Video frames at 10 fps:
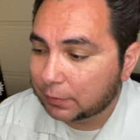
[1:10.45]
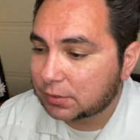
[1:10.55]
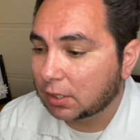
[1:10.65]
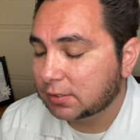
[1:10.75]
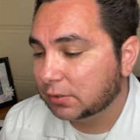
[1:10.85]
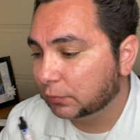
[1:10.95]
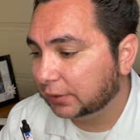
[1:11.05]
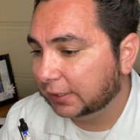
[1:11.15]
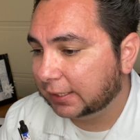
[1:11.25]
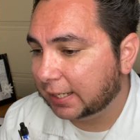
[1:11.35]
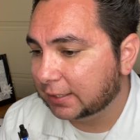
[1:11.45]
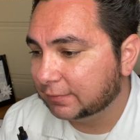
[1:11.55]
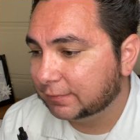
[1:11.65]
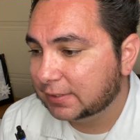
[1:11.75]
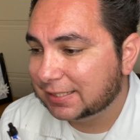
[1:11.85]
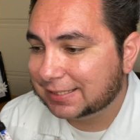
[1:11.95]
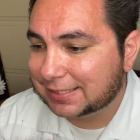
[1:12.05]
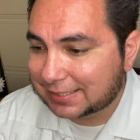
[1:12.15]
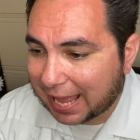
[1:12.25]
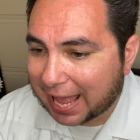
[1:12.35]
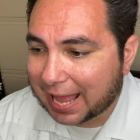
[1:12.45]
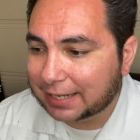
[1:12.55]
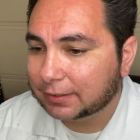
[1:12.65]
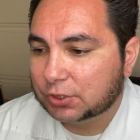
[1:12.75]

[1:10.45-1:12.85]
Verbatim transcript: it was also really kind of sad